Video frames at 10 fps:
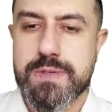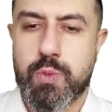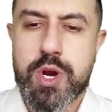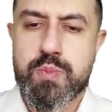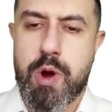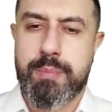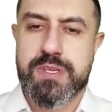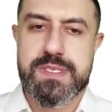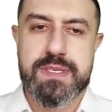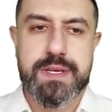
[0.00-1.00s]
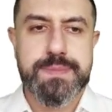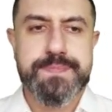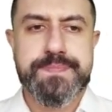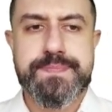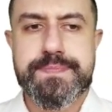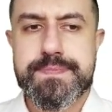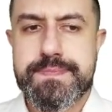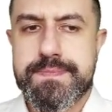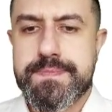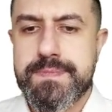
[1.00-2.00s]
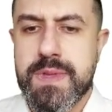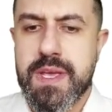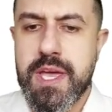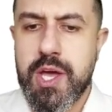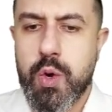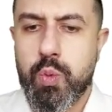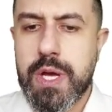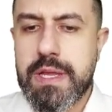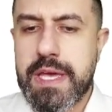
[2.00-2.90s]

What are properties then? Well,